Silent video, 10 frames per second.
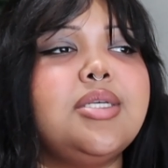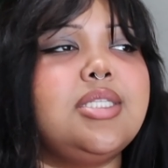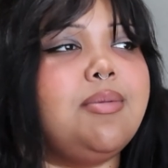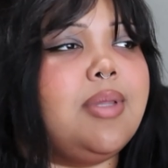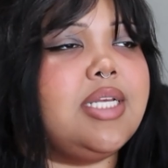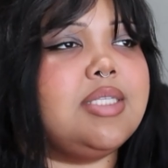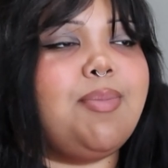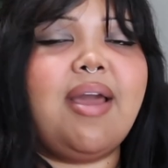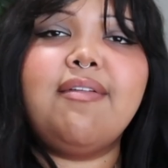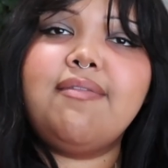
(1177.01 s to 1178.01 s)
siblings
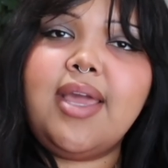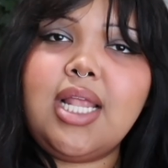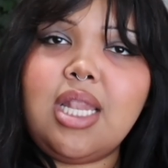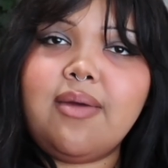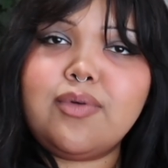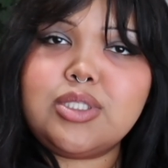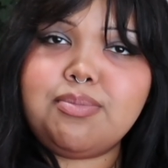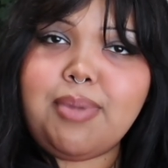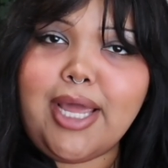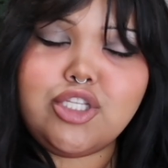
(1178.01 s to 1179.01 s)
by fate, lovers by